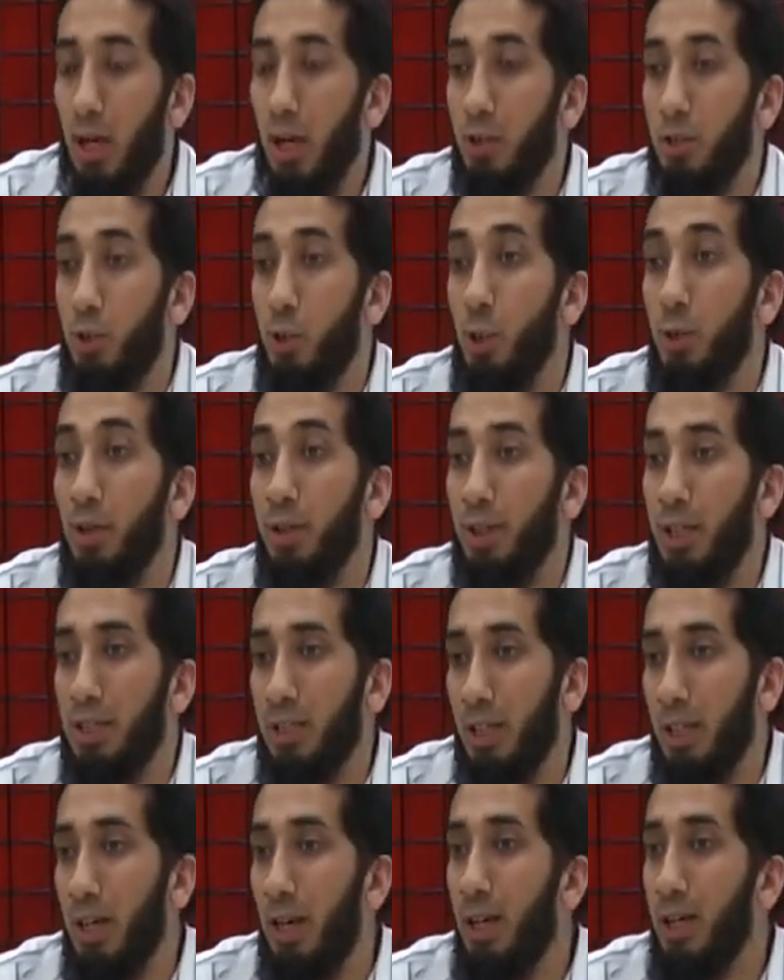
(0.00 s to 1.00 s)
Our children can
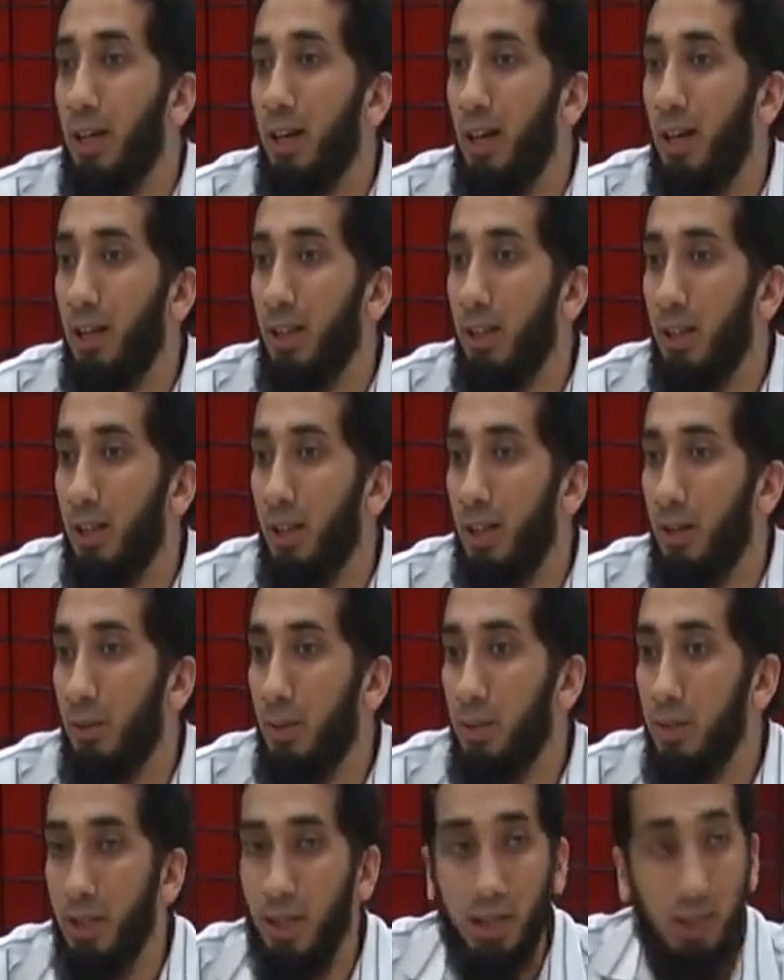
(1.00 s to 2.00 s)
say la ilaha
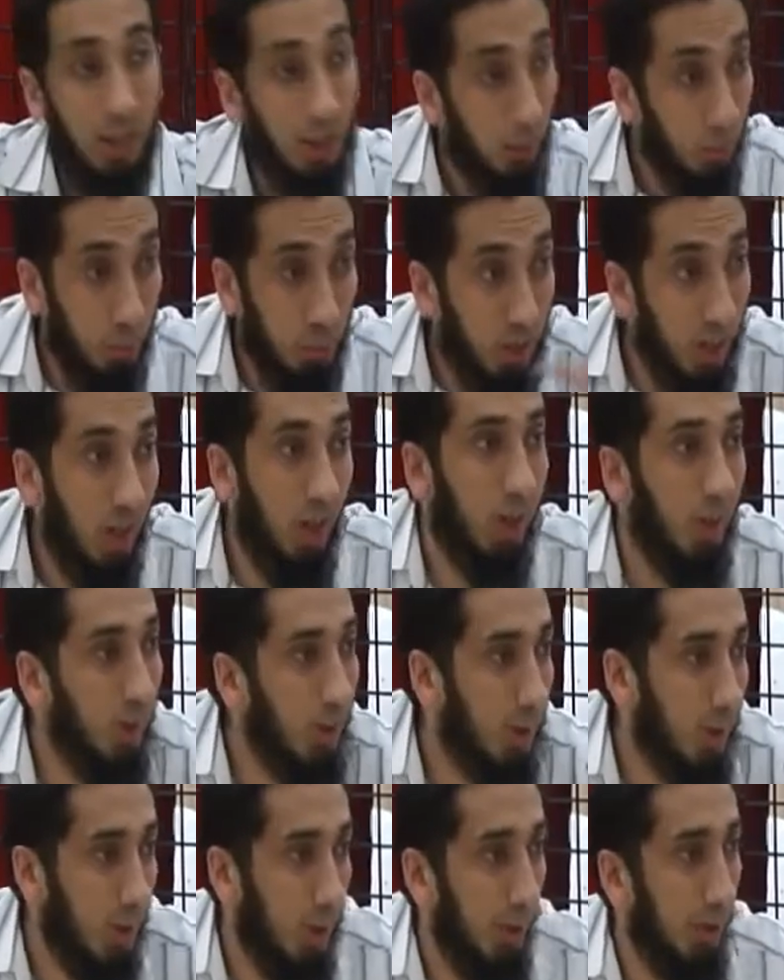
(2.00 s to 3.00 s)
illallah one day. We are
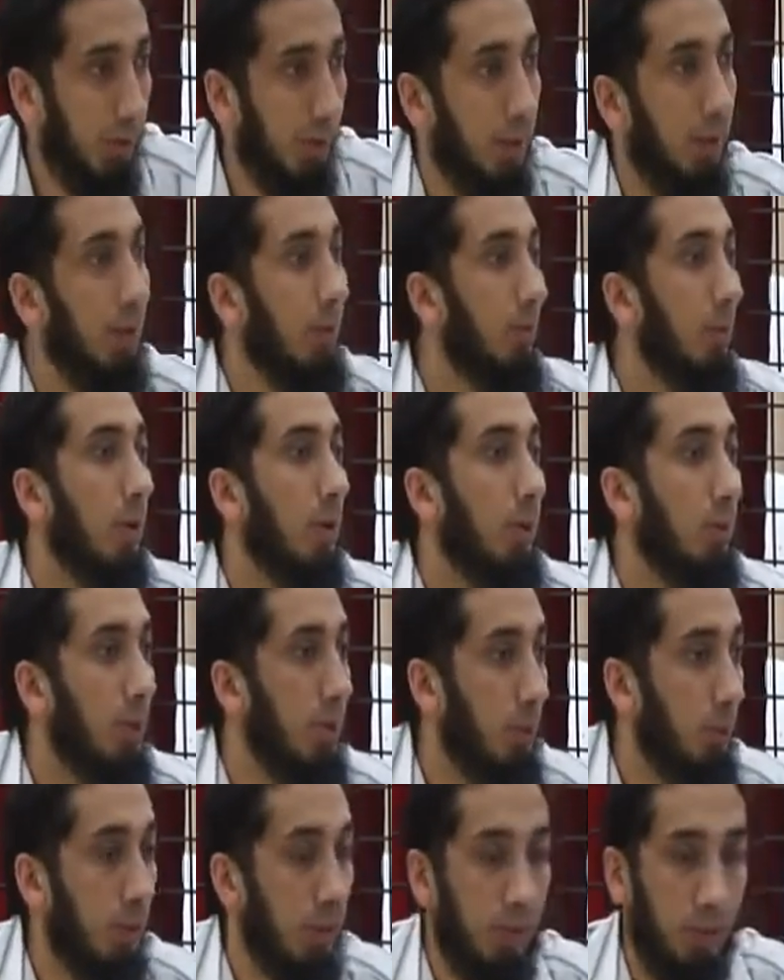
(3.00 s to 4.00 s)
those children. What are
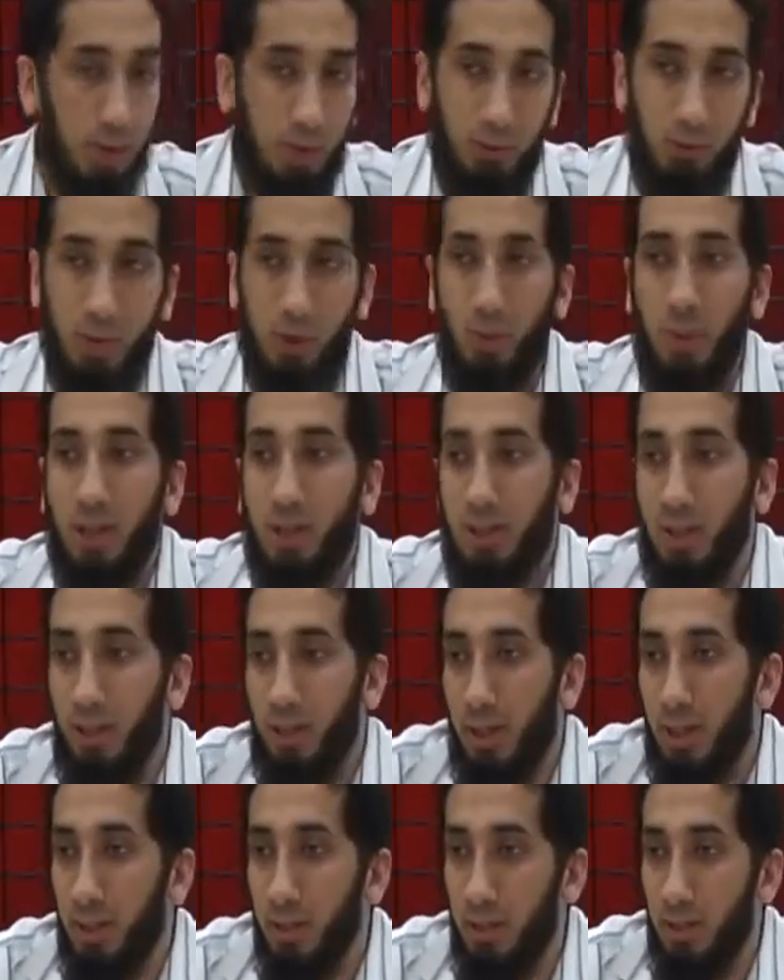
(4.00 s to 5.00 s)
we doing to respect
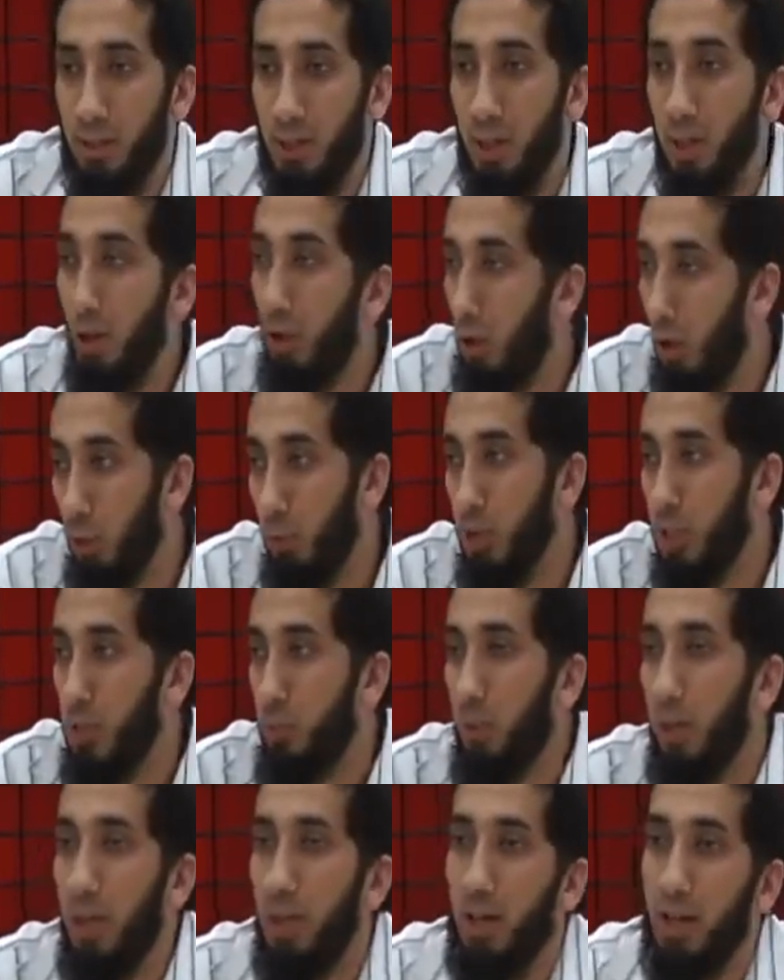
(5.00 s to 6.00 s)
their legacy? Or are we
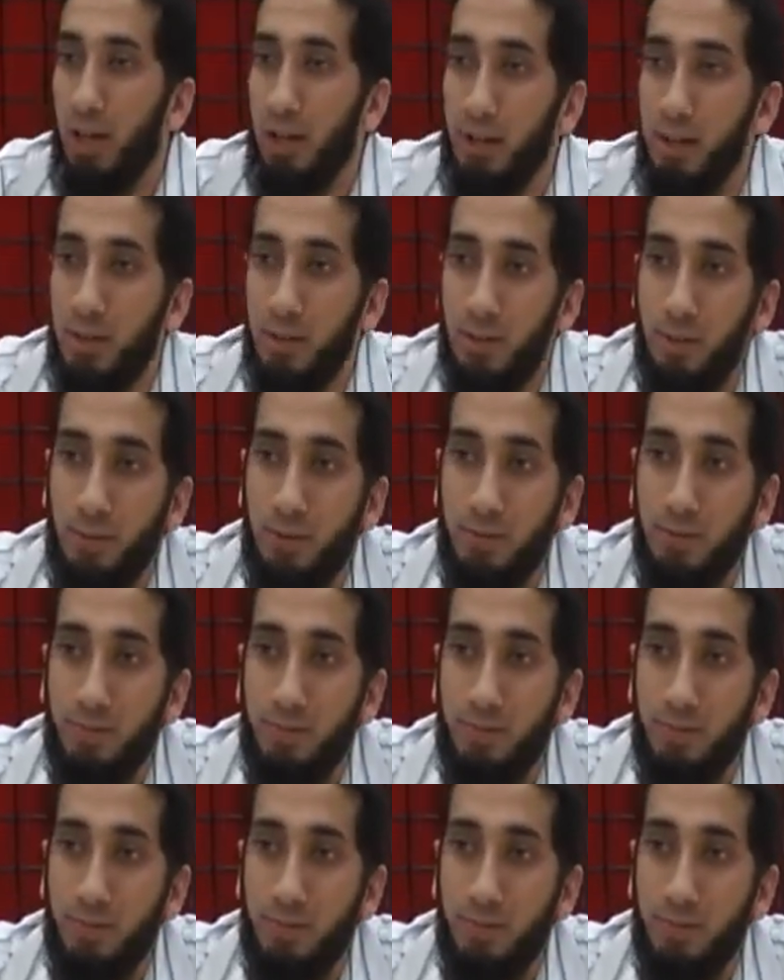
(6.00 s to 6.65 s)
spitting at it?